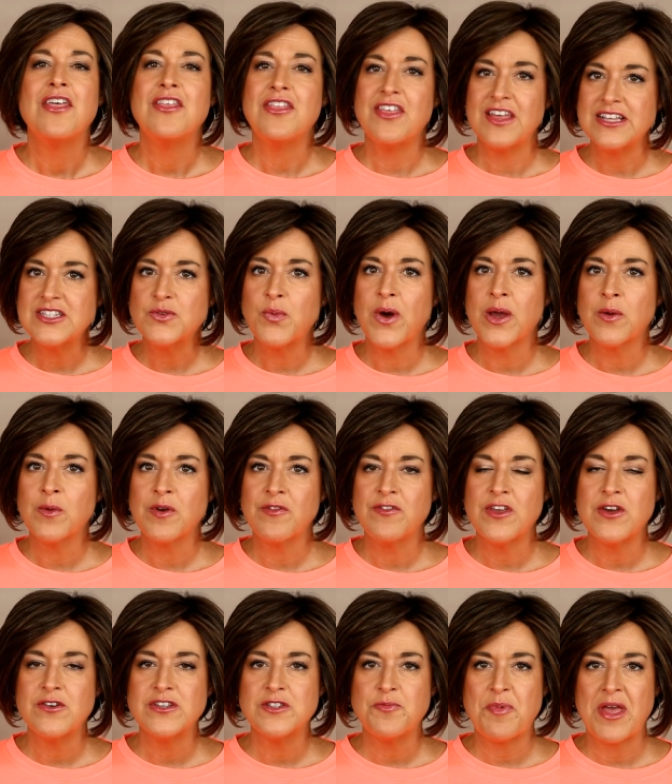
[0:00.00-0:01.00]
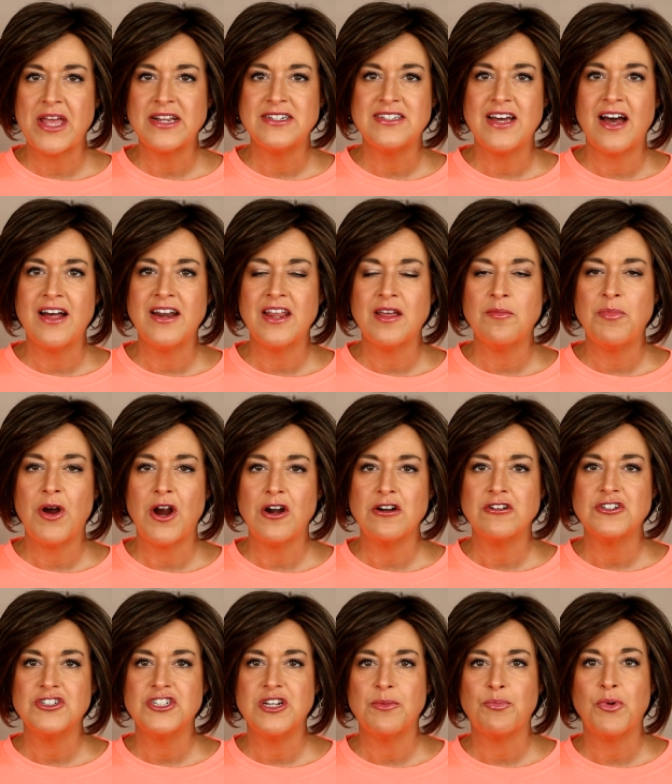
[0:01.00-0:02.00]
This wig review is being done in
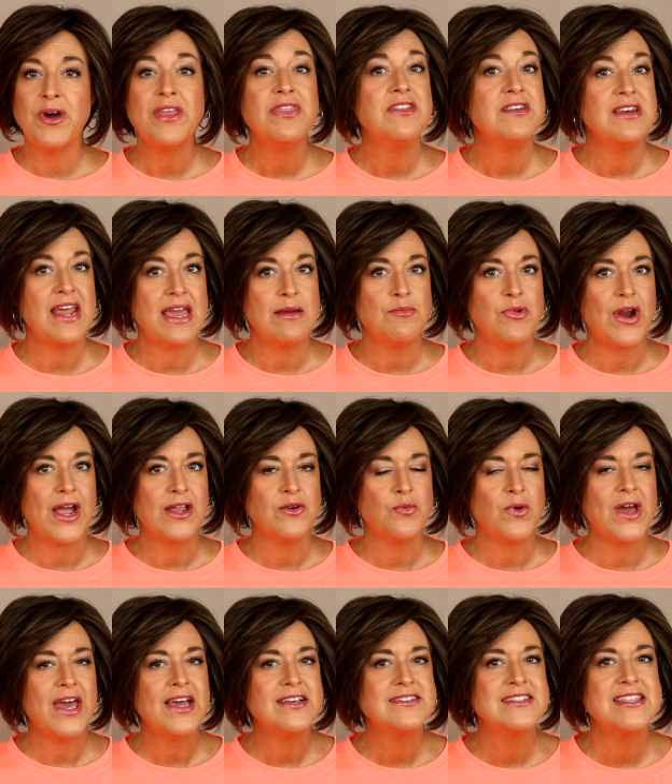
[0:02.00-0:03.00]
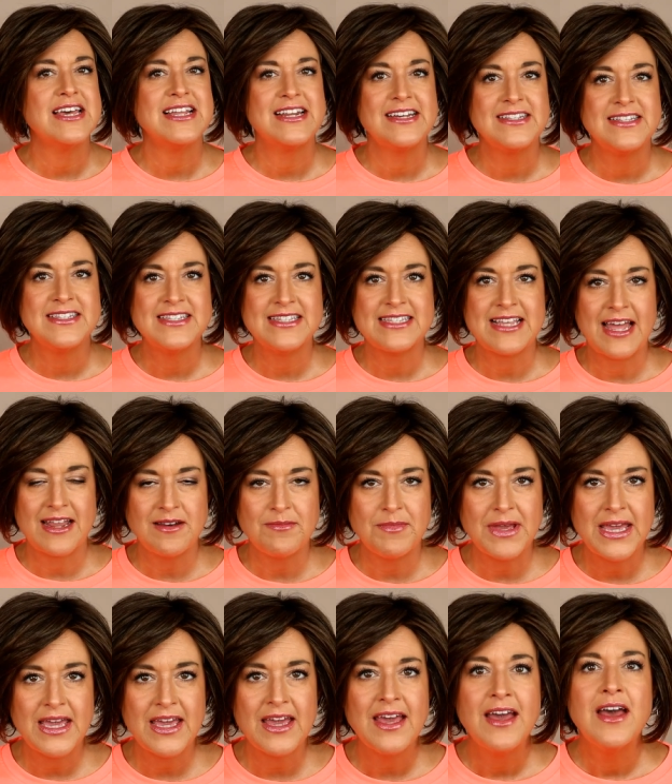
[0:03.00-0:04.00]
partnership with Name Brand Wigs. They did send
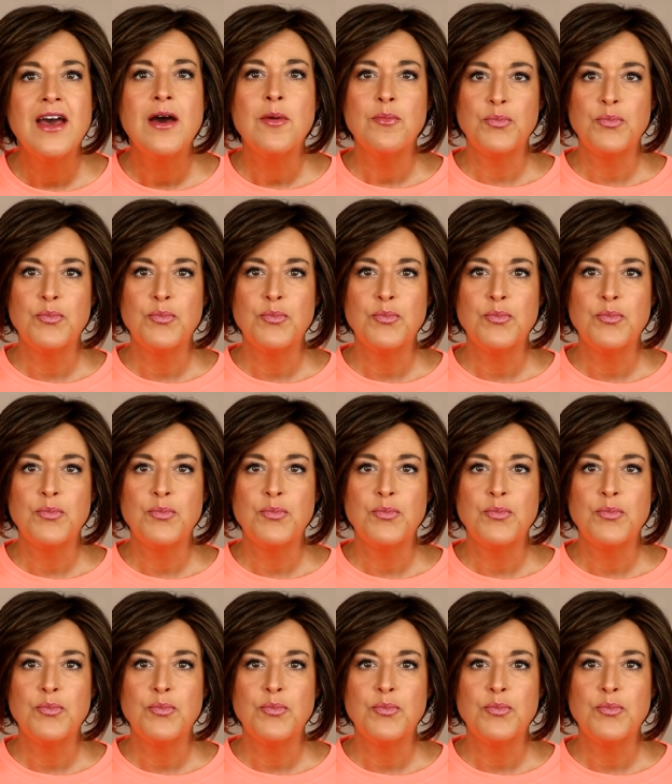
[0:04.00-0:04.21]
me